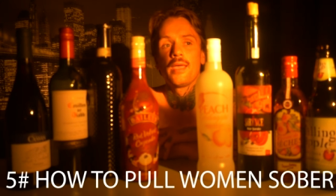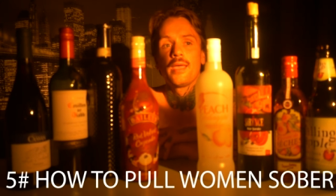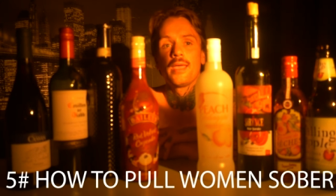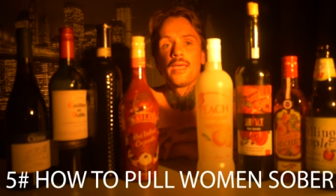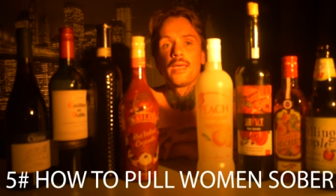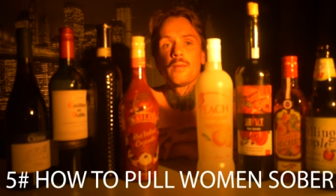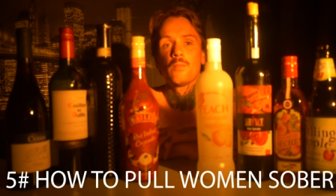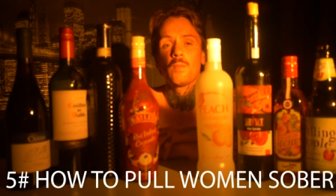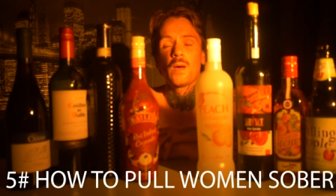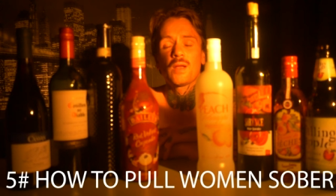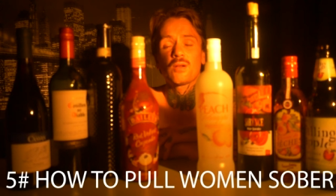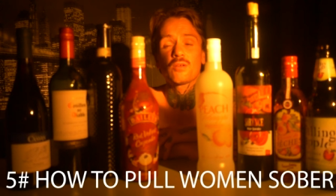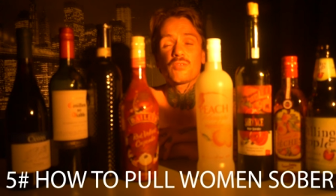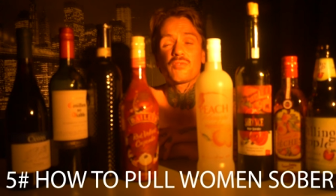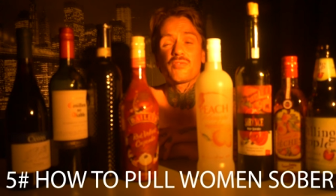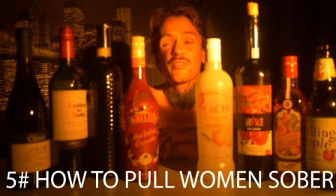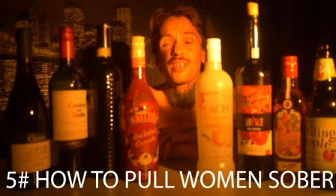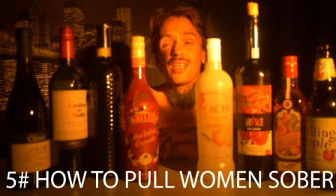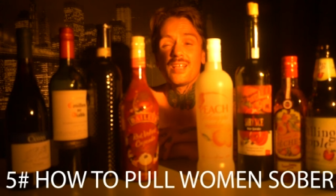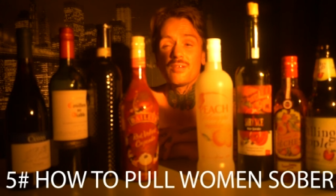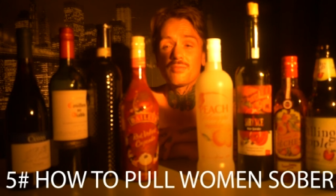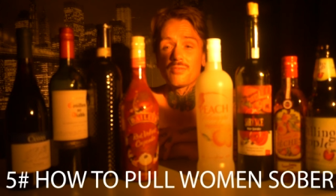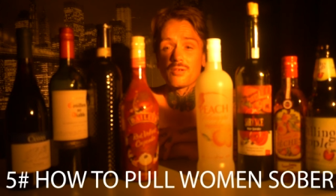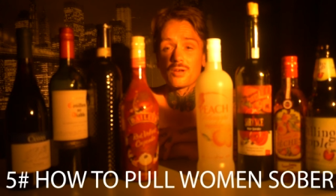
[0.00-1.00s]
Um, and I
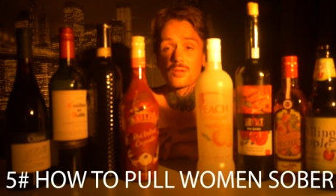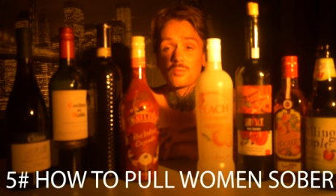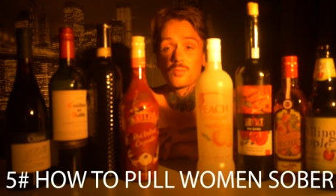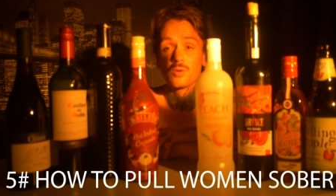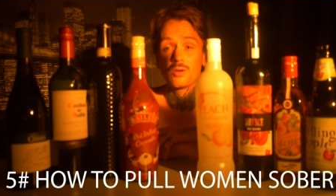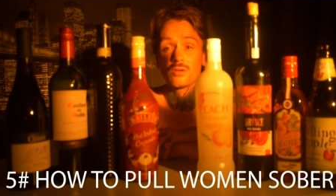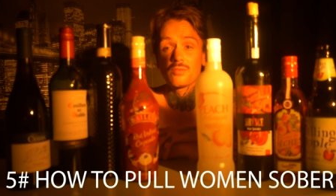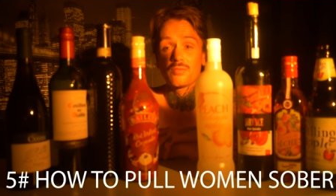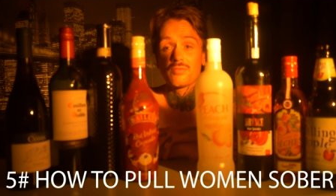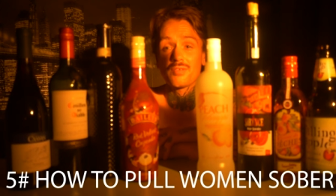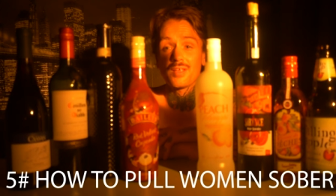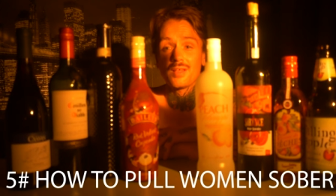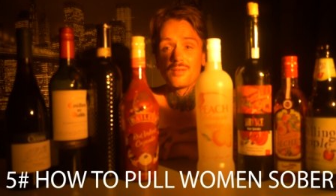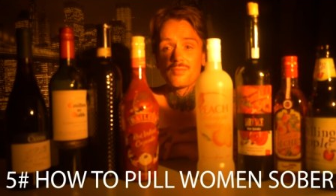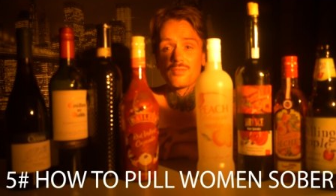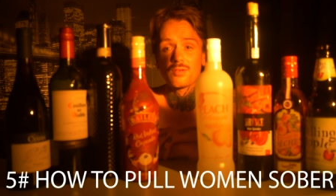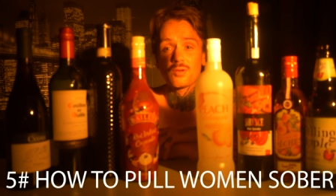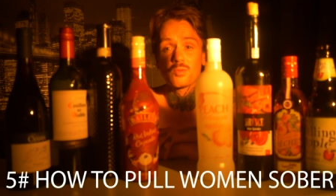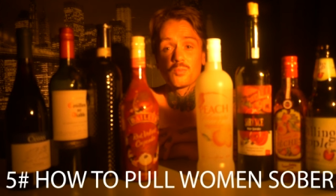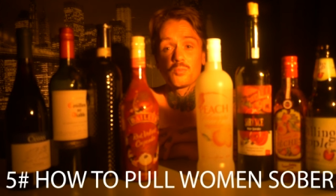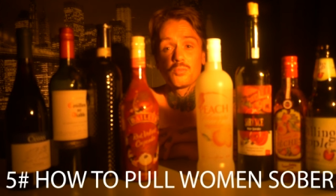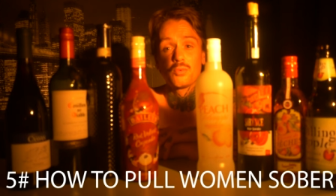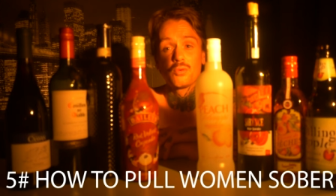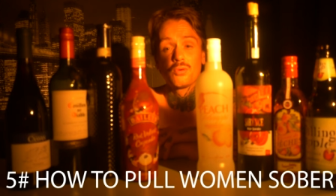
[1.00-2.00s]
feel for them. I feel for
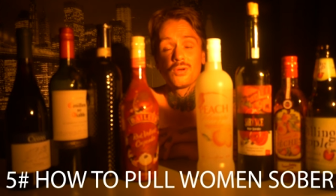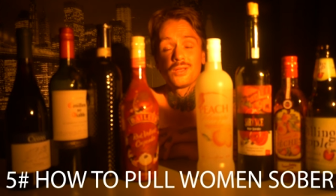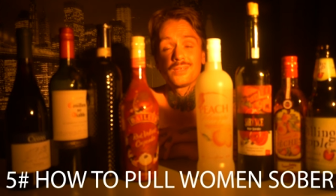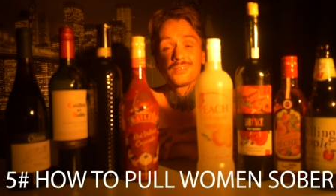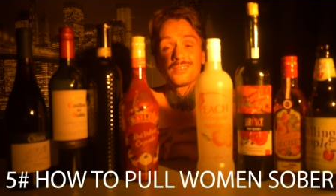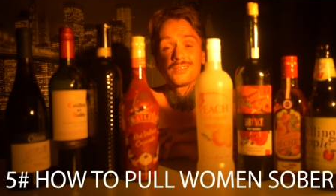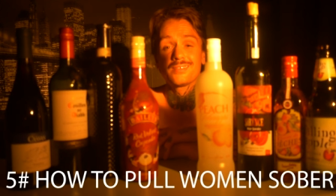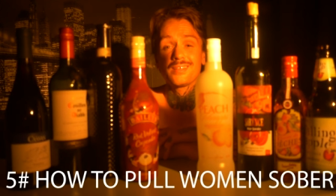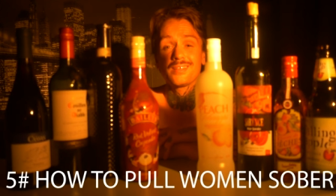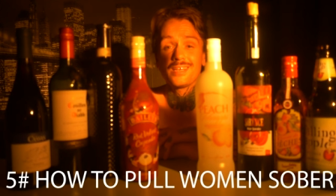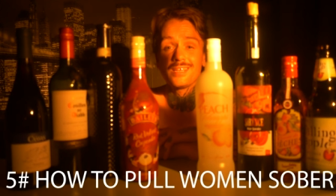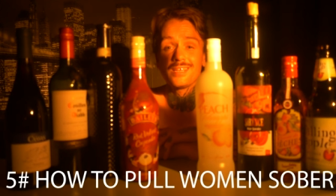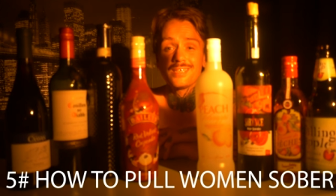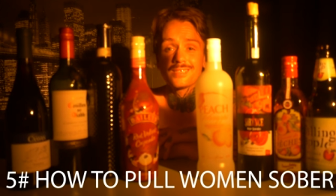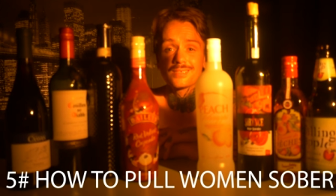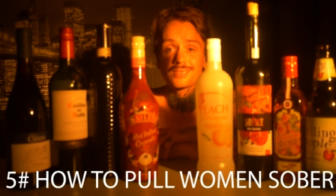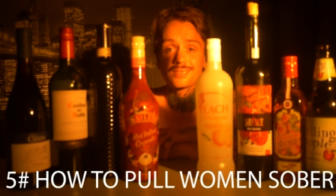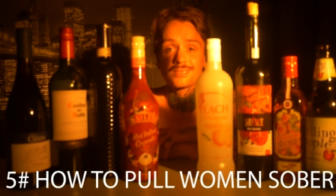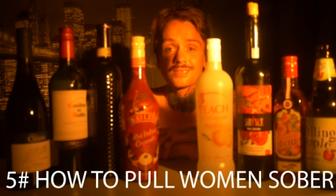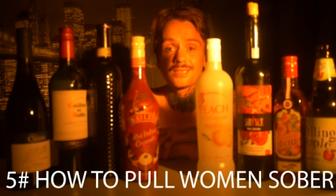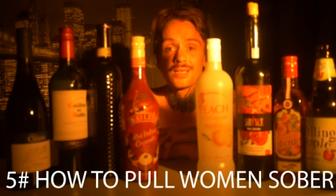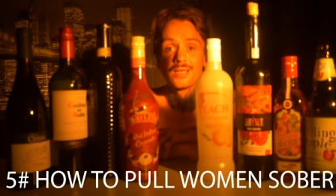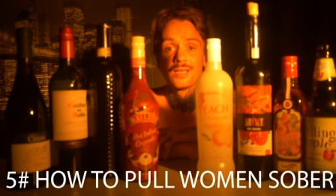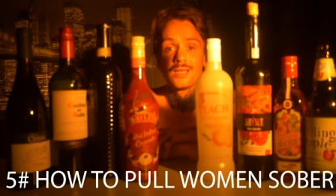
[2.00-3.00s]
them. But the thing
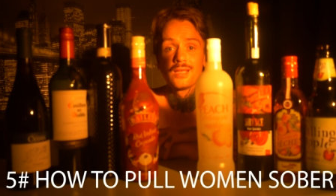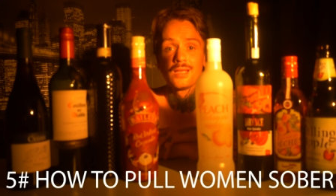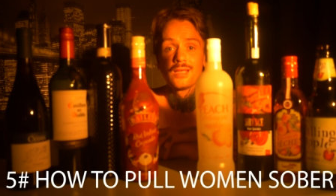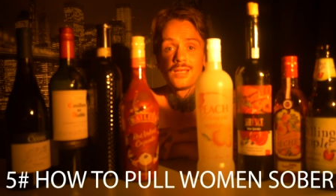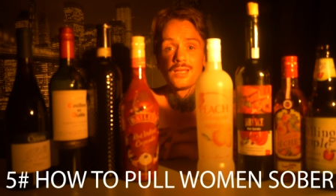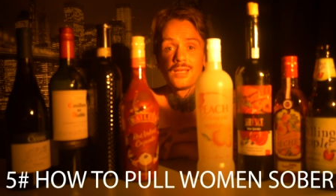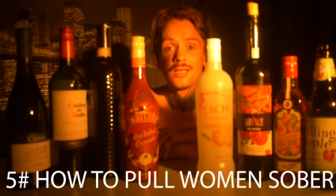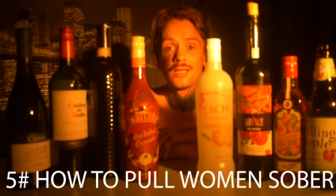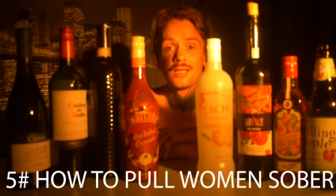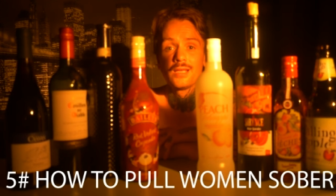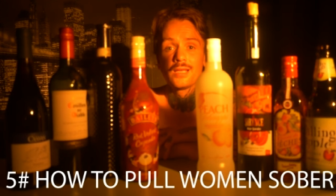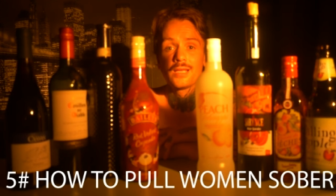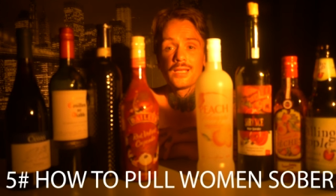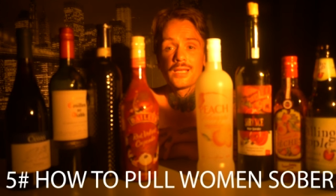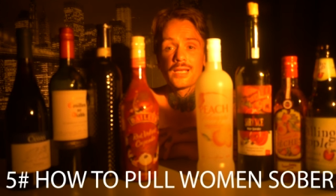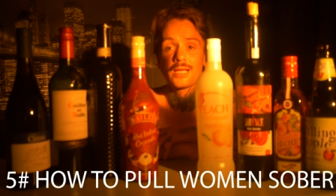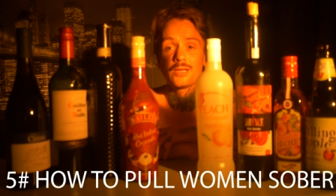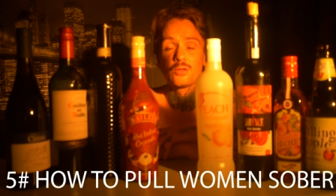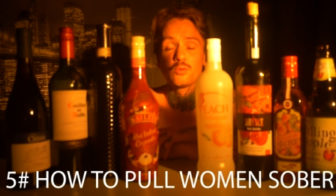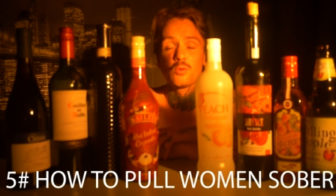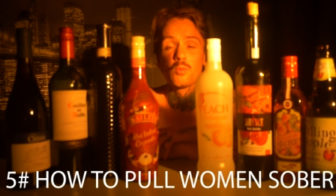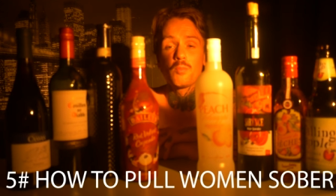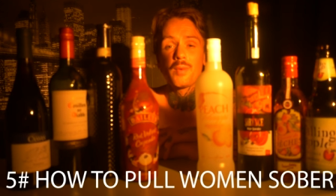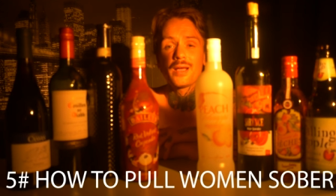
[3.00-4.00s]
is, can
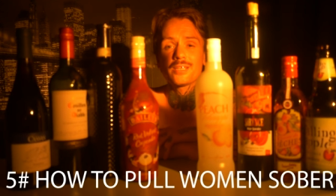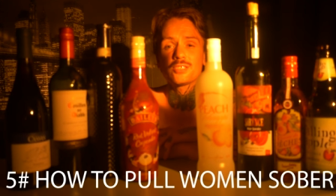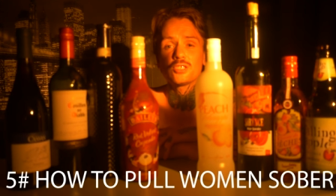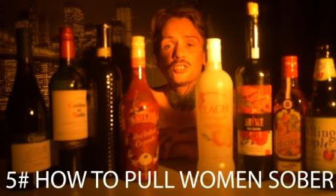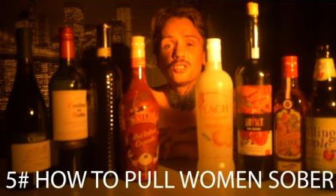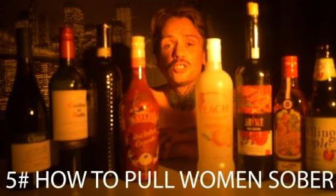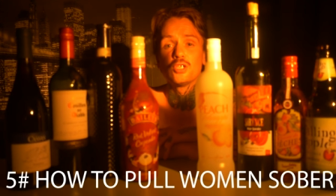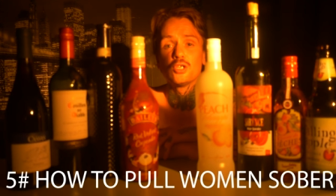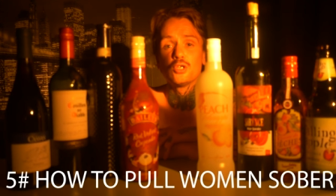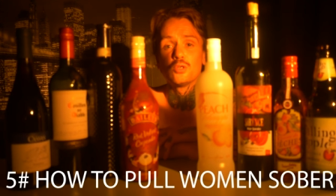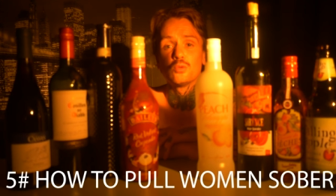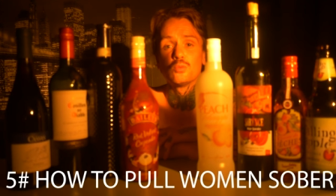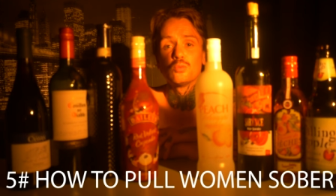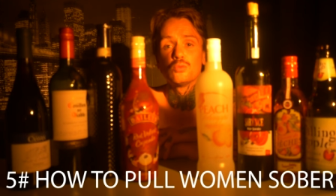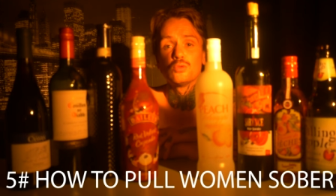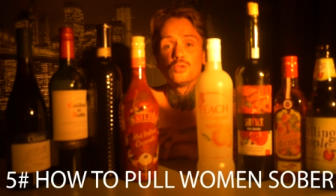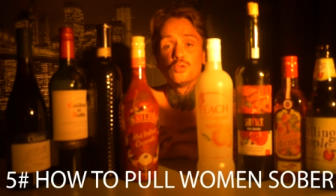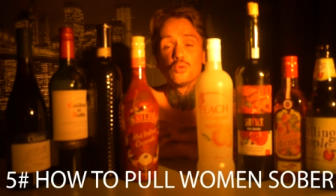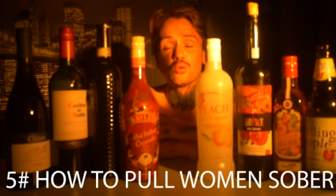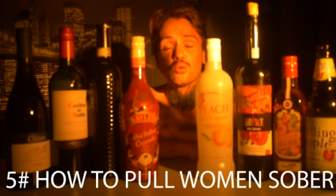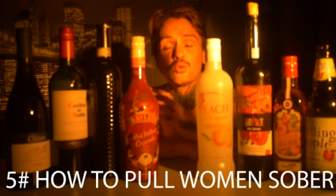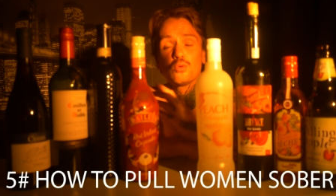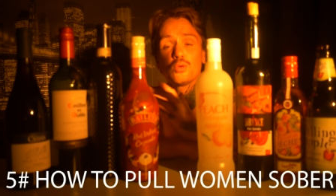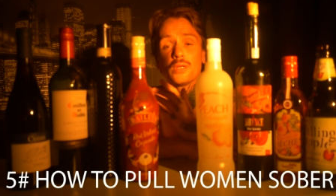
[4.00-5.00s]
you imagine you?
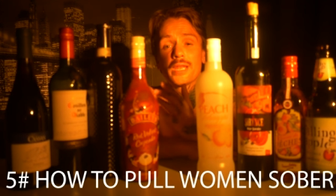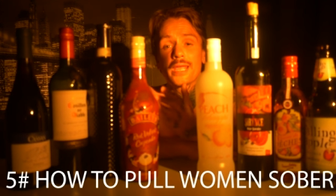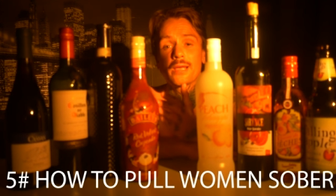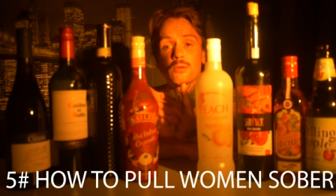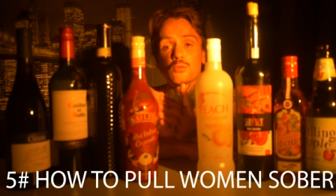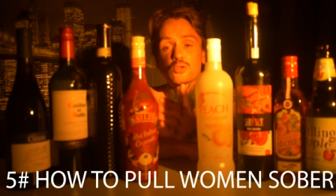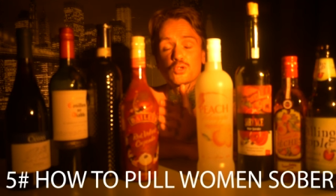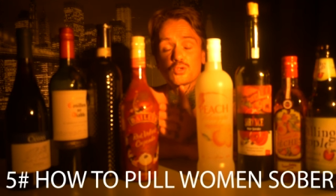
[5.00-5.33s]
You're now